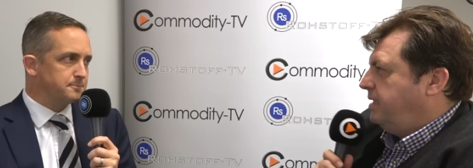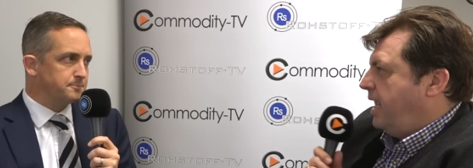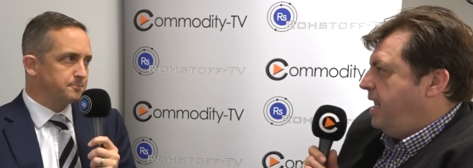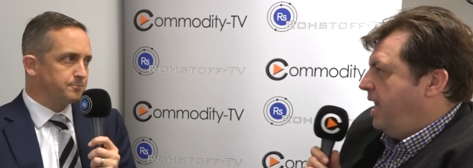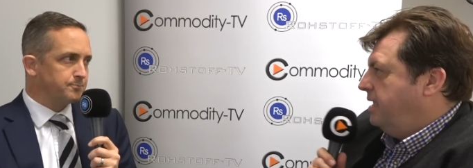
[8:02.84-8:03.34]
Speaker 1: the
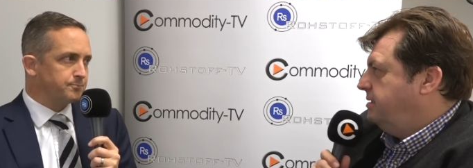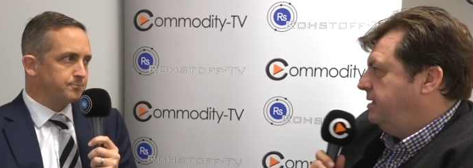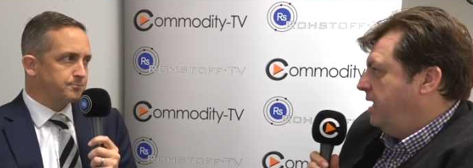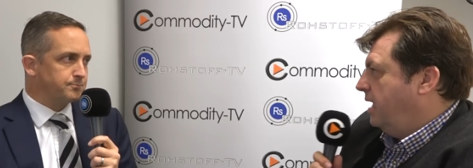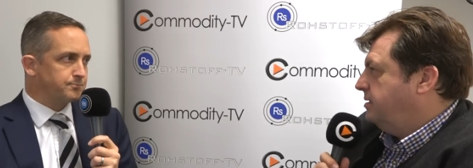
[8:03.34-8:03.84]

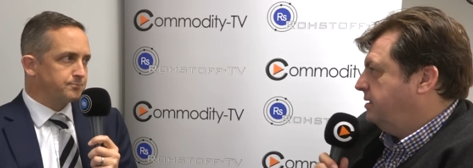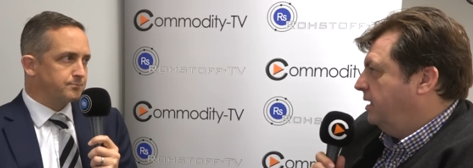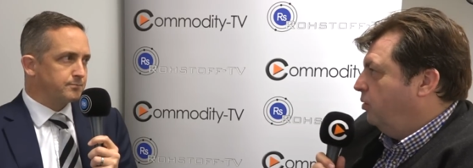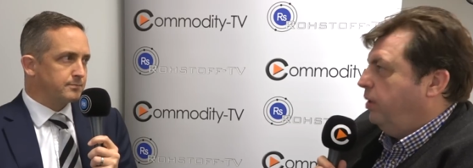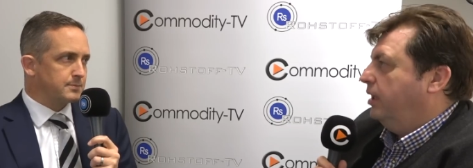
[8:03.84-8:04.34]
AISC are
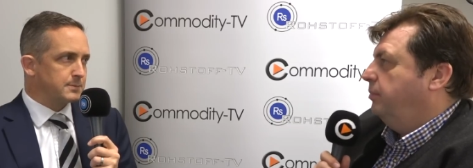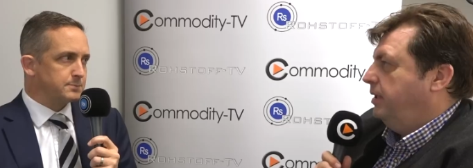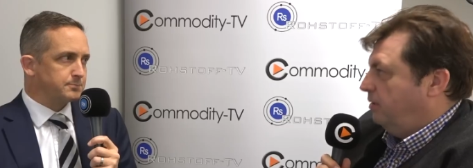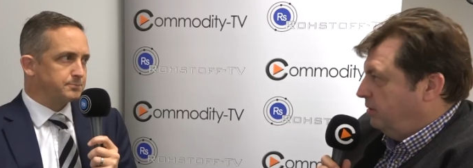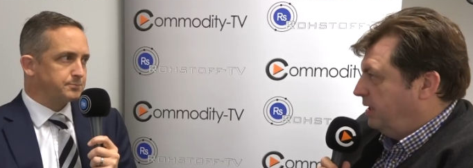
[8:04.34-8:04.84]
still well
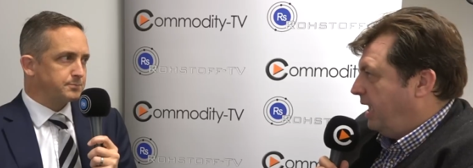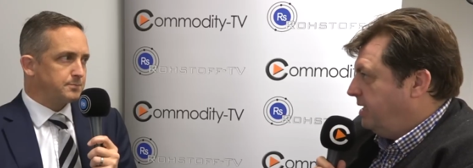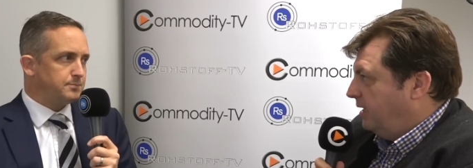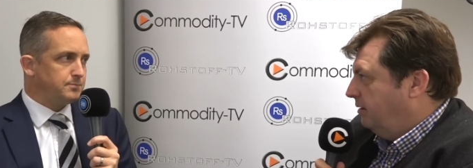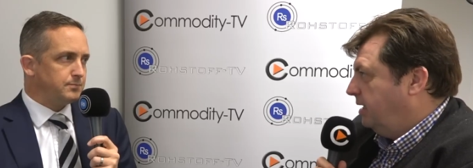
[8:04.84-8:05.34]
below the
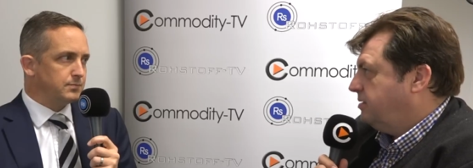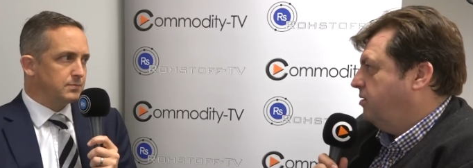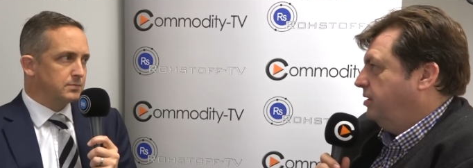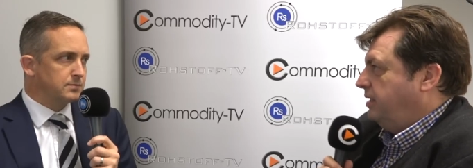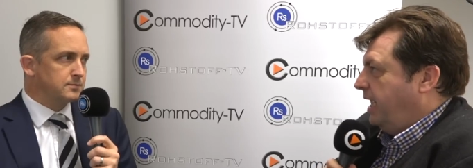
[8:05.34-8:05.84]
900, let's
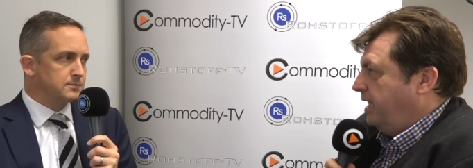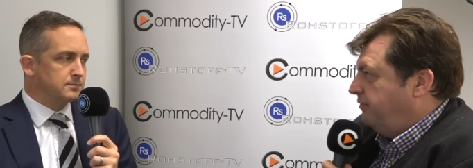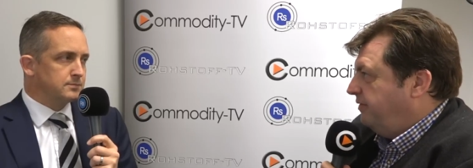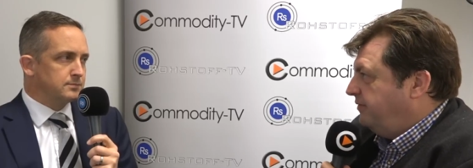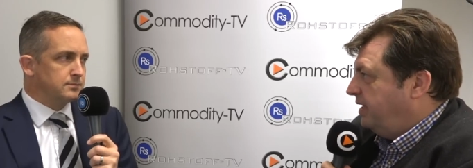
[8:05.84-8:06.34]
call it the
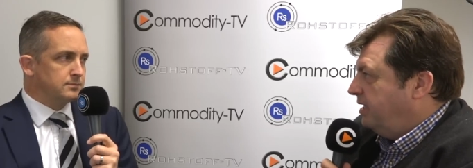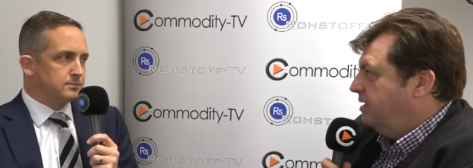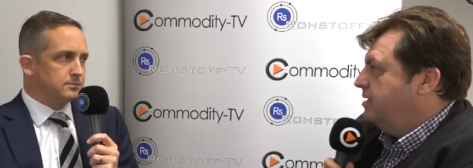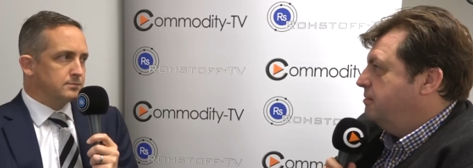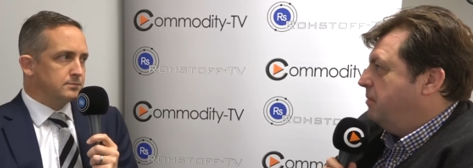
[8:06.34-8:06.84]
850
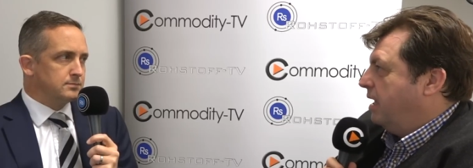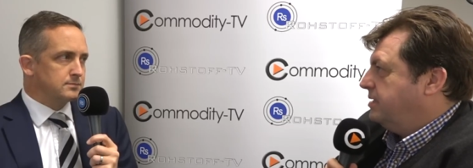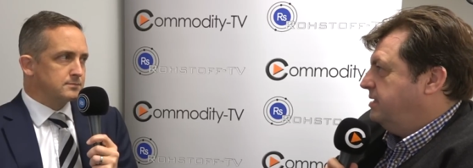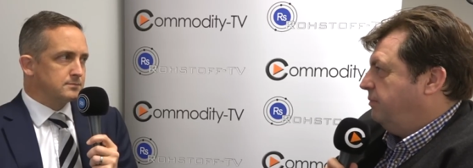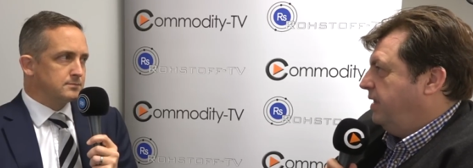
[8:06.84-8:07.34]
mark,
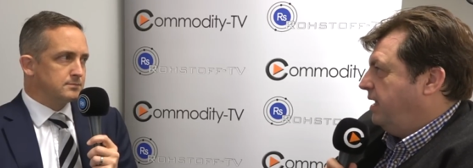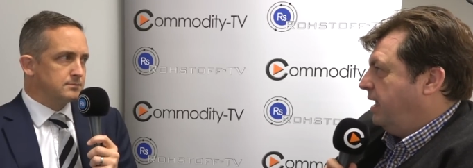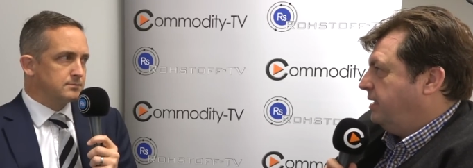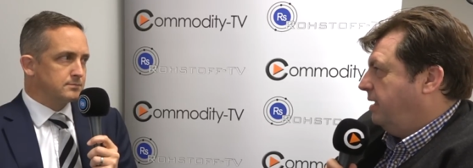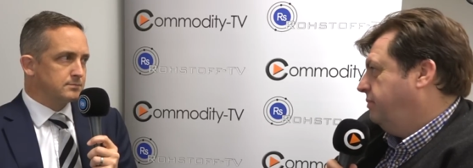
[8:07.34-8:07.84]
something
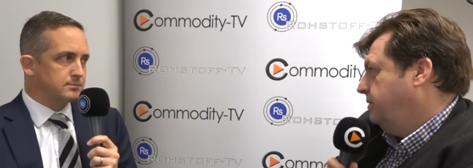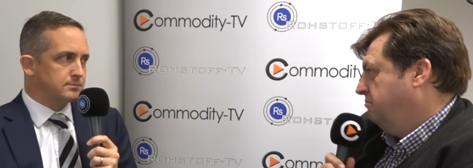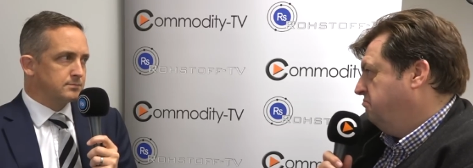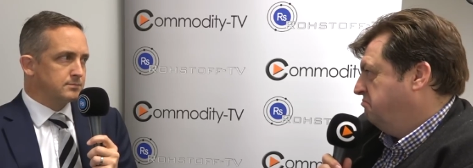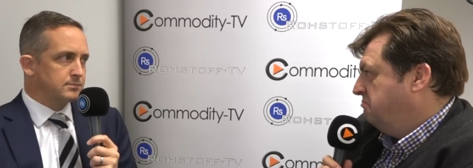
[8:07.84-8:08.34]
like that.
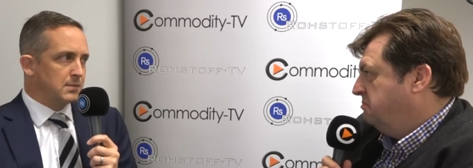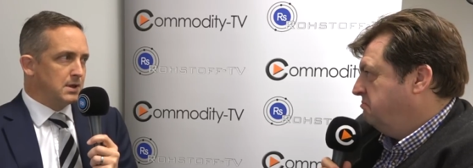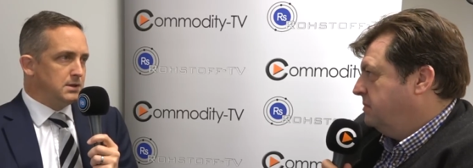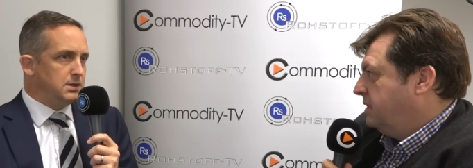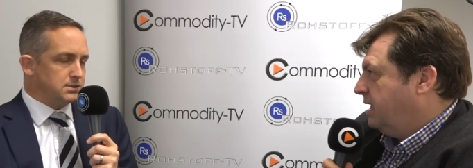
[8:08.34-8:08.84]

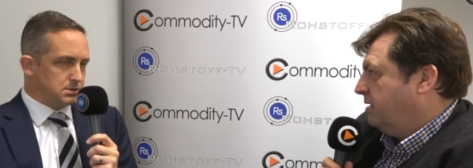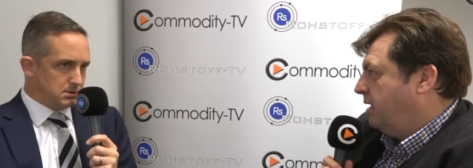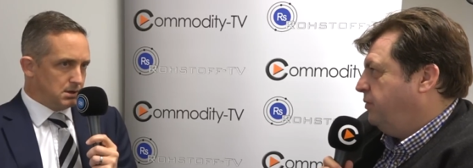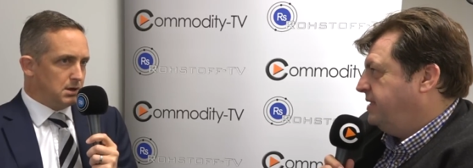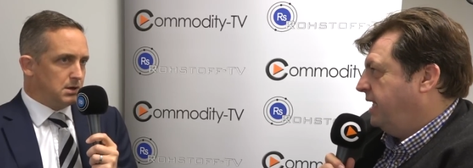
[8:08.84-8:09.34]
Speaker 2: Yes.
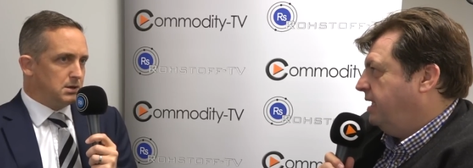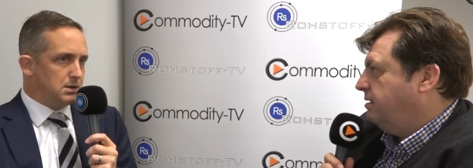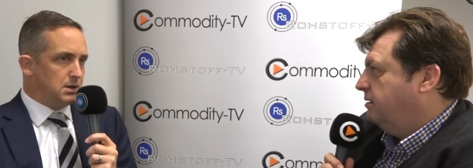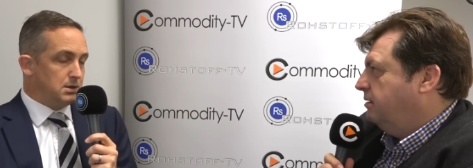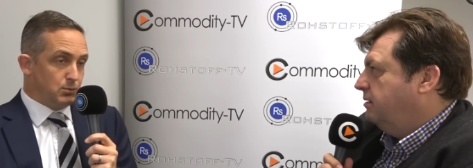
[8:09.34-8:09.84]
Can we say that?
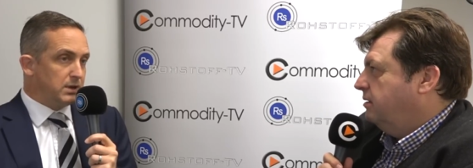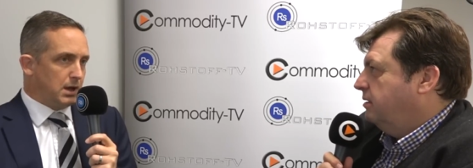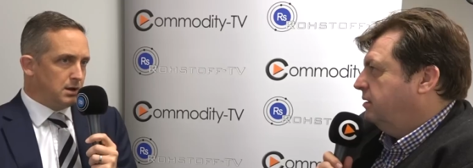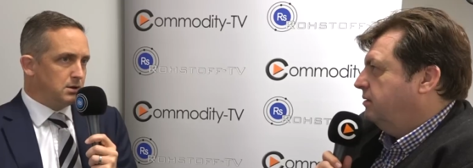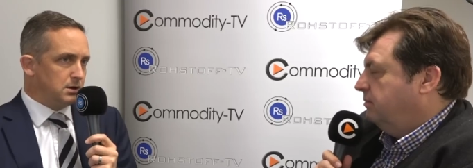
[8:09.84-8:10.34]
Uh, uh, we
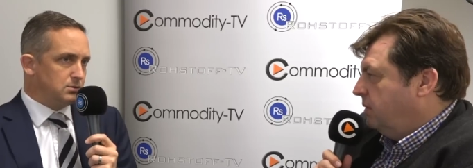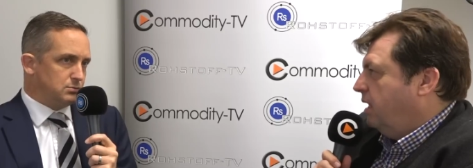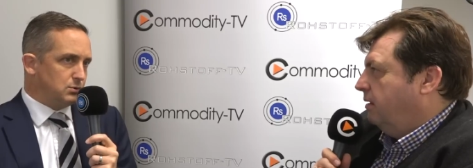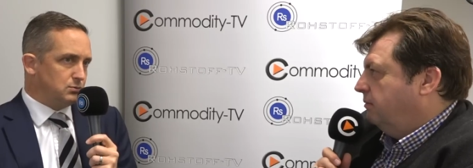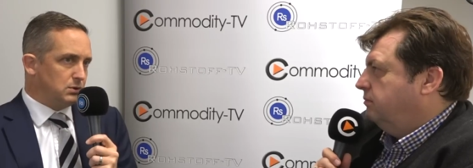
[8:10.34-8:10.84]
can. Uh,
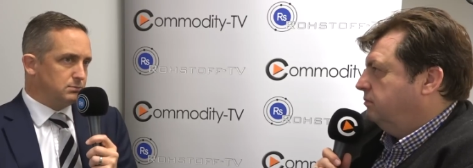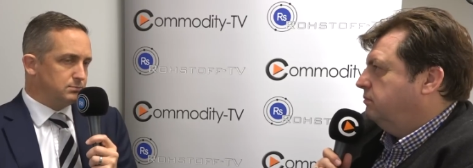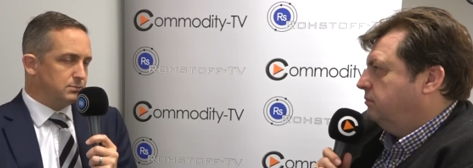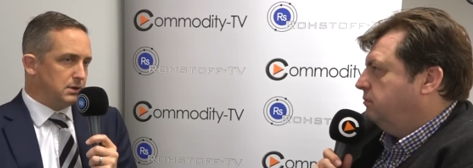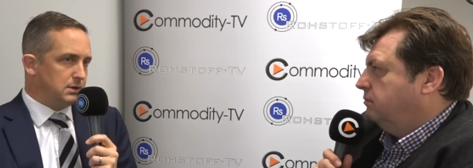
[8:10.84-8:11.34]
yeah. Well,
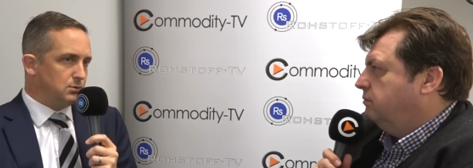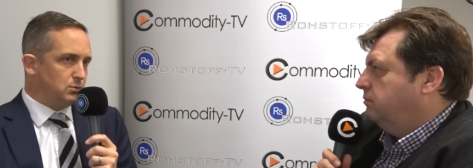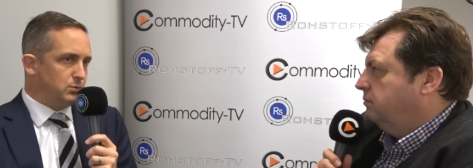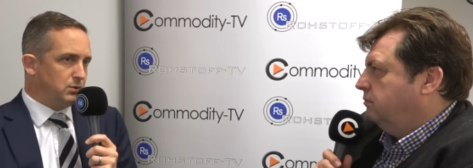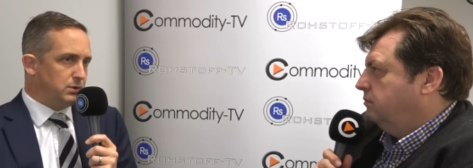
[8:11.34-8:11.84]

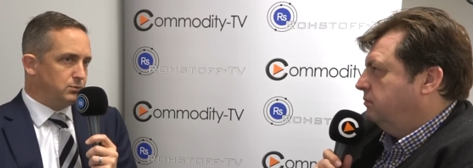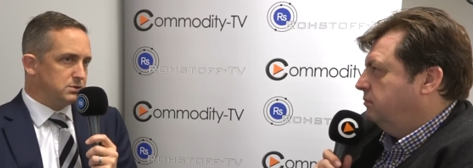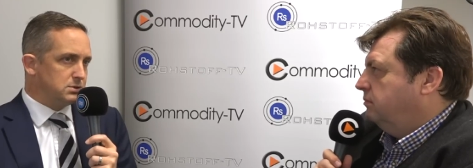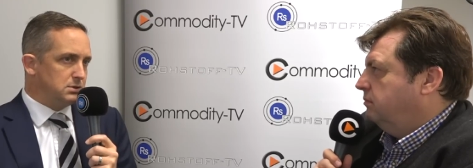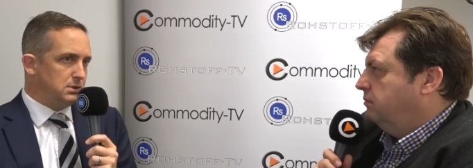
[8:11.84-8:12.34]
we, we, we're
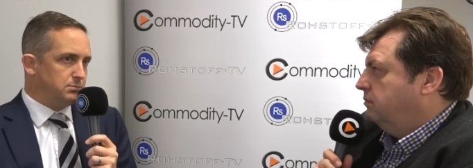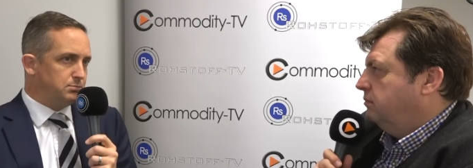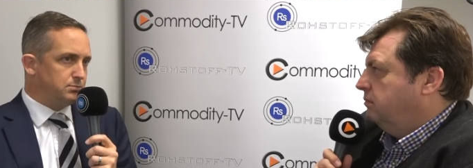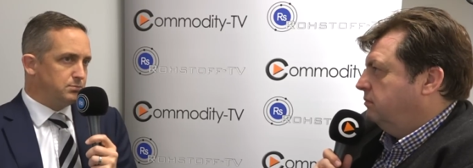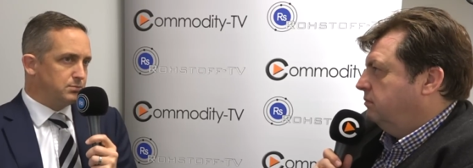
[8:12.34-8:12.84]
certainly
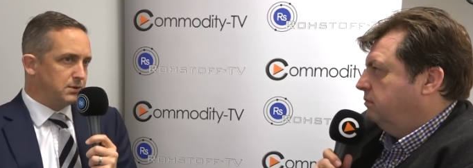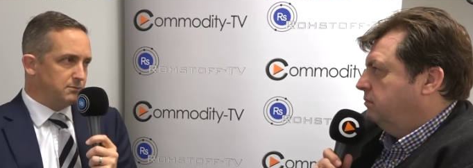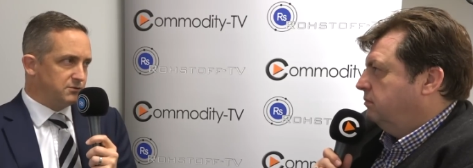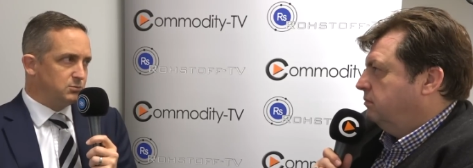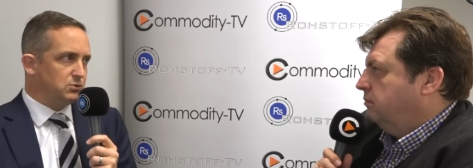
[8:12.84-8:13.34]

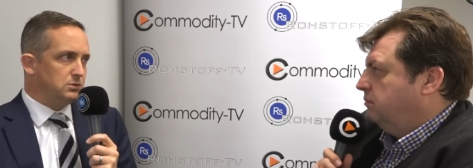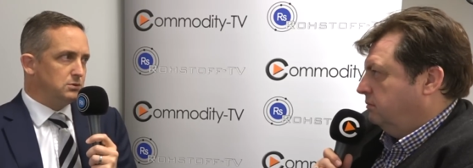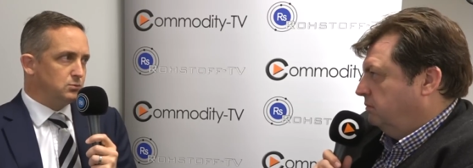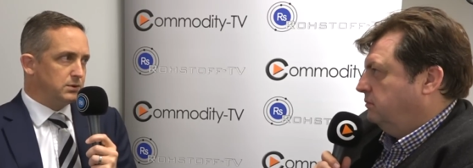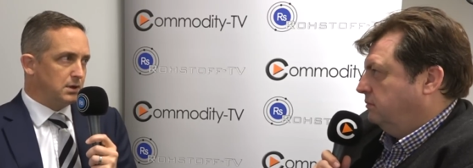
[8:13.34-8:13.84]

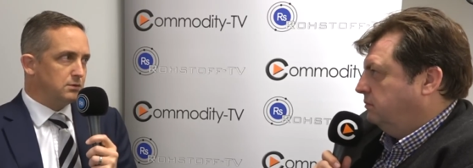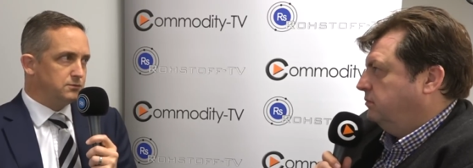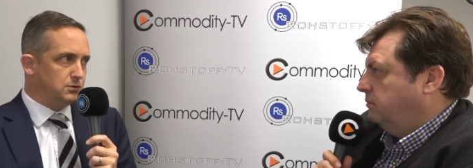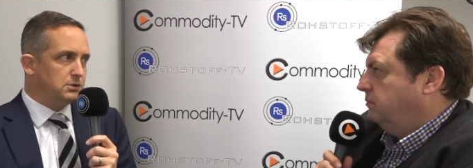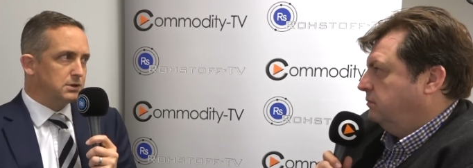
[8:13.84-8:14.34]
comfortable with our full year